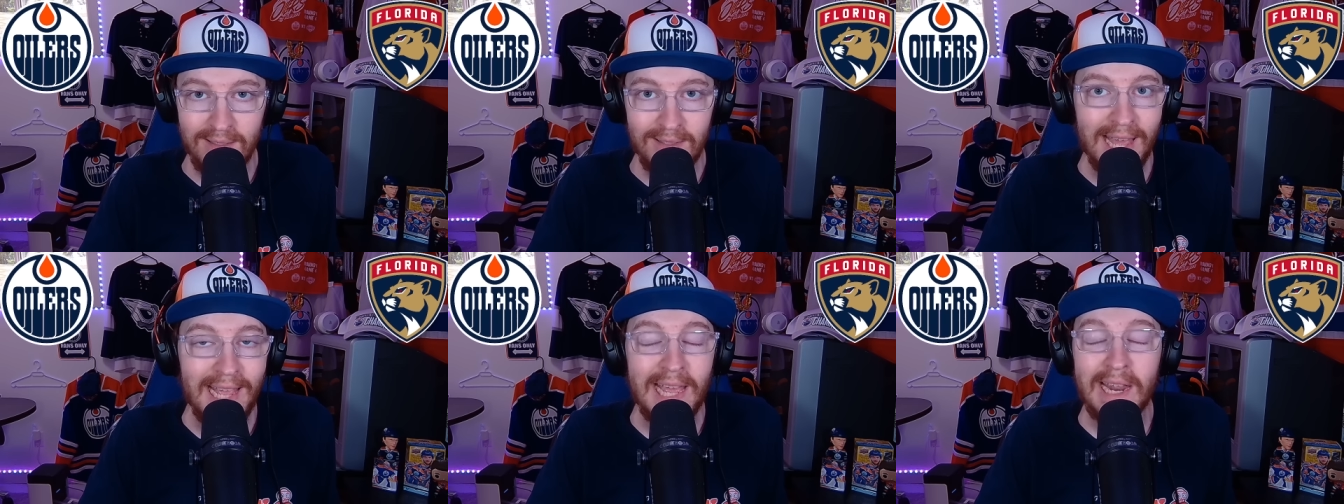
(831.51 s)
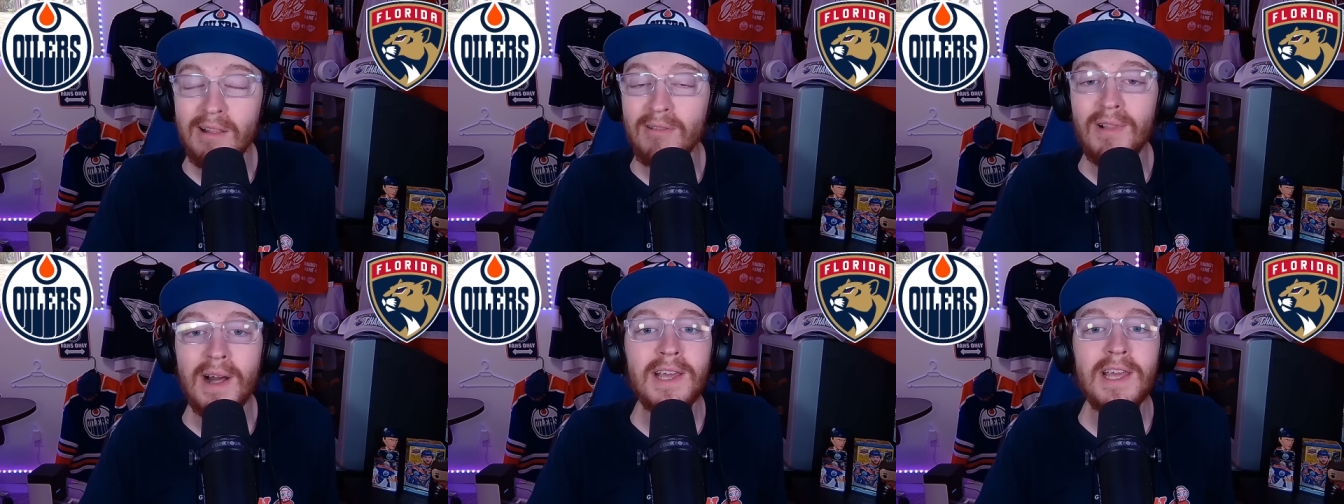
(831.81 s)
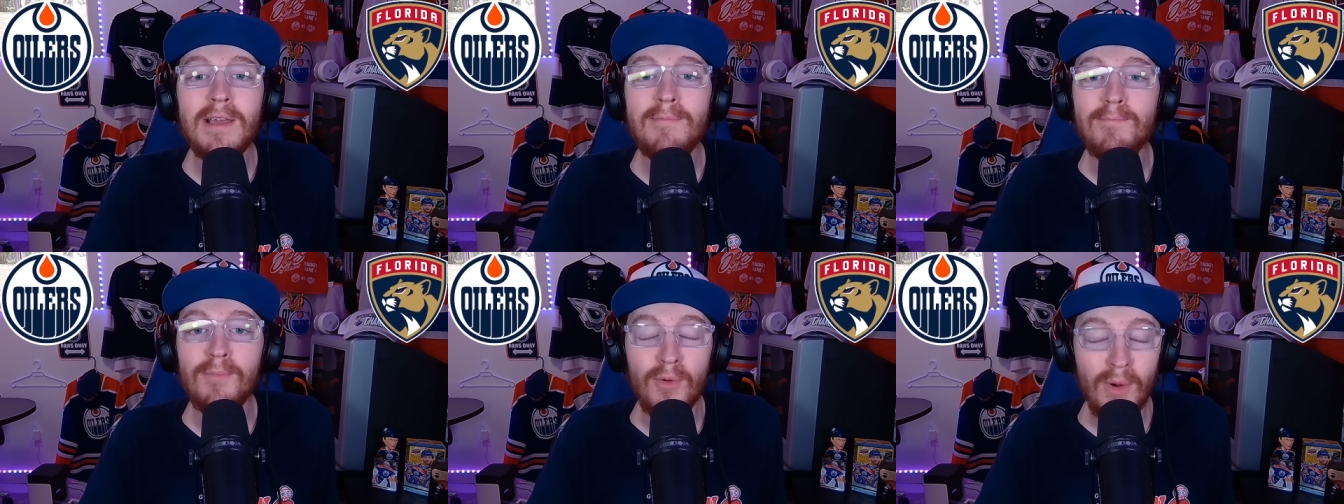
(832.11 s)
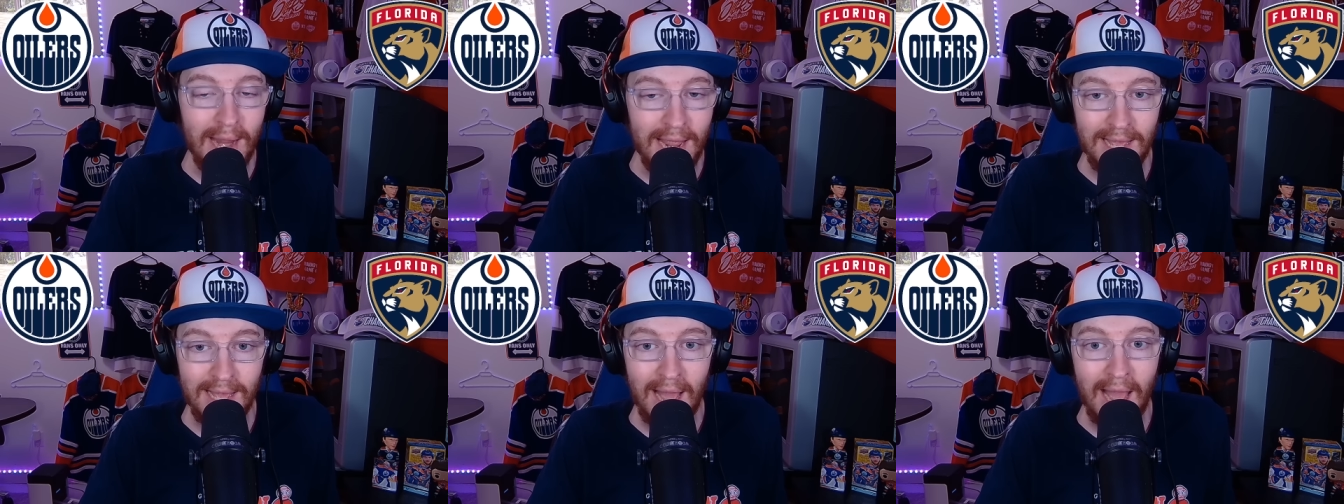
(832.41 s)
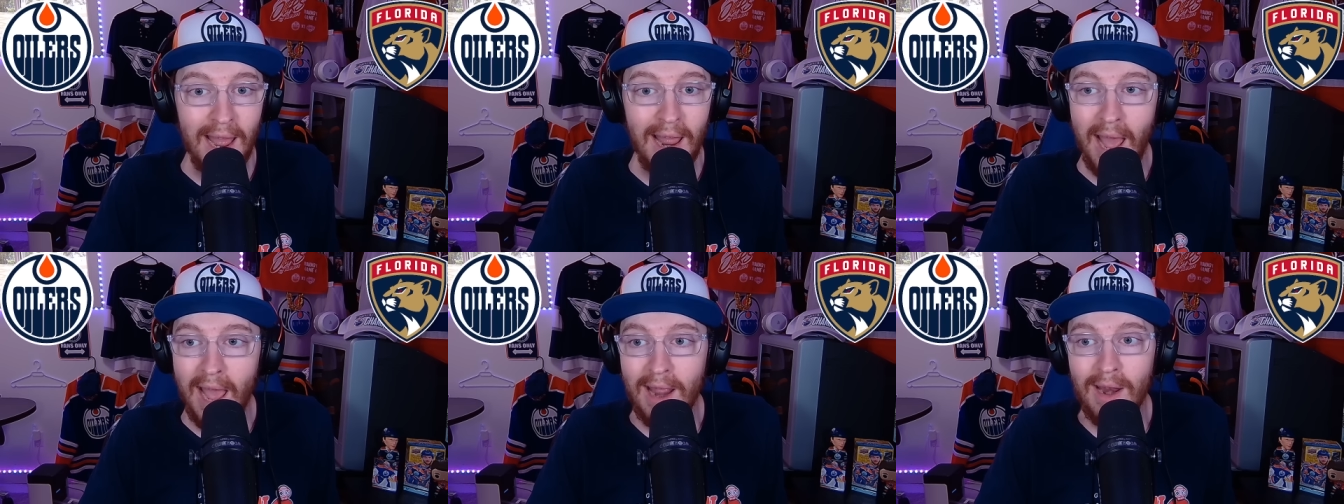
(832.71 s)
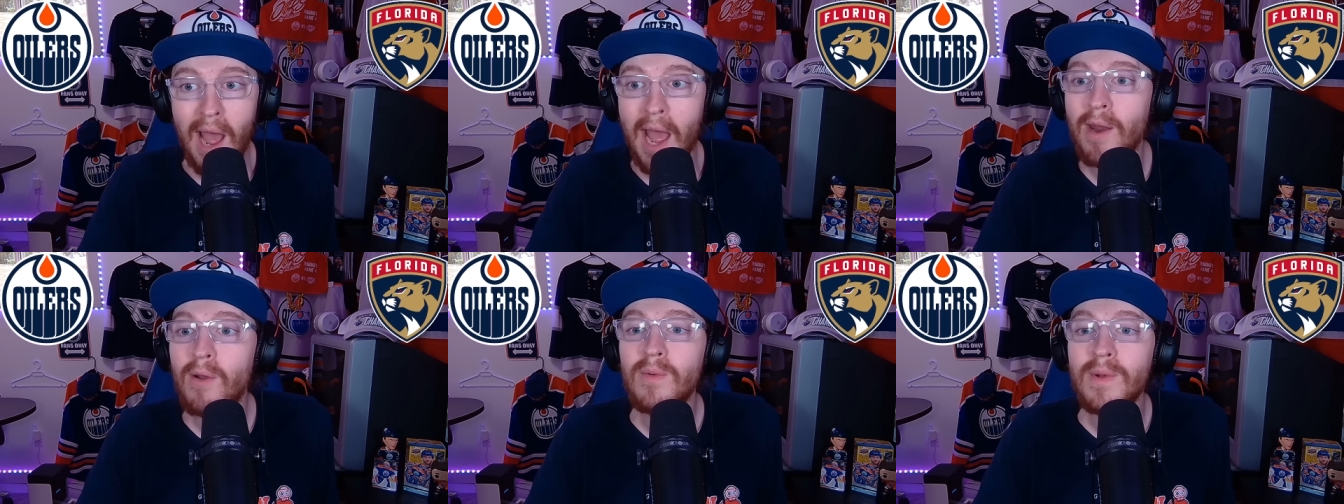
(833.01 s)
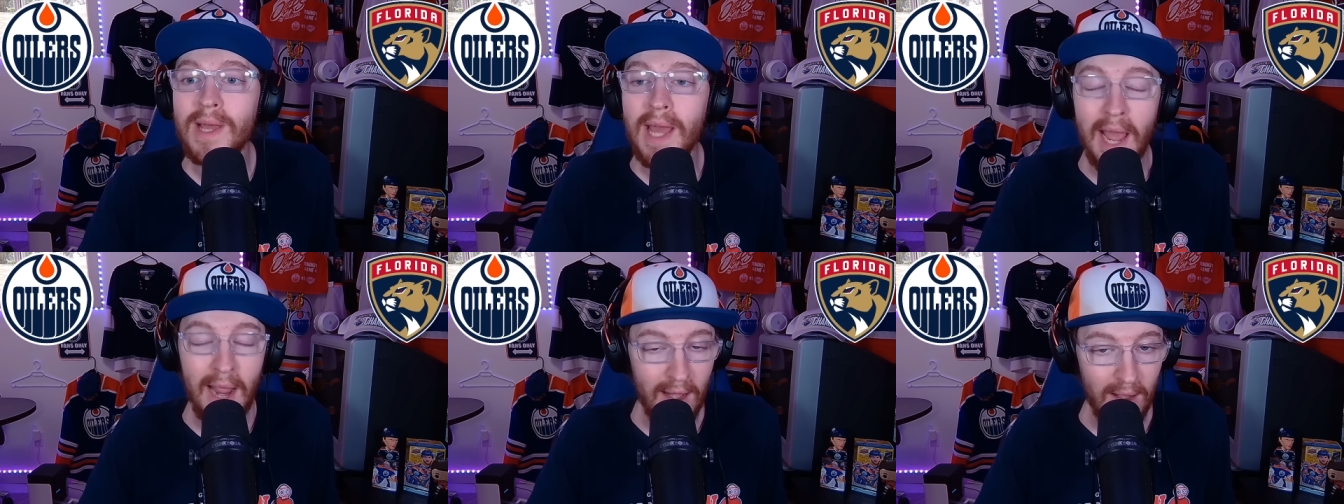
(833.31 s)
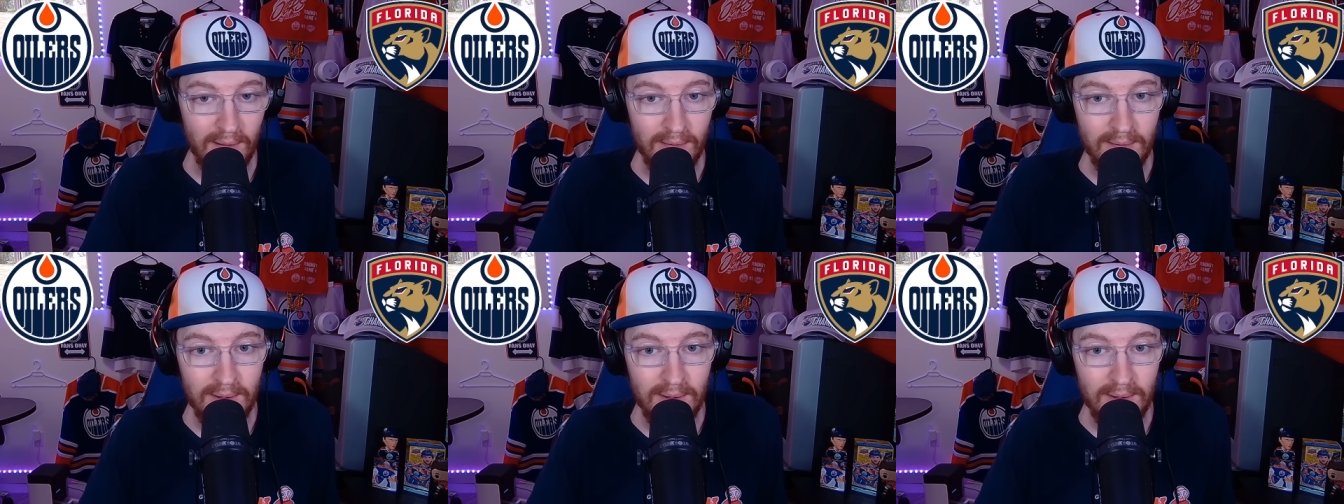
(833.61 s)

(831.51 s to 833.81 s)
they get a lucky break. I don't care.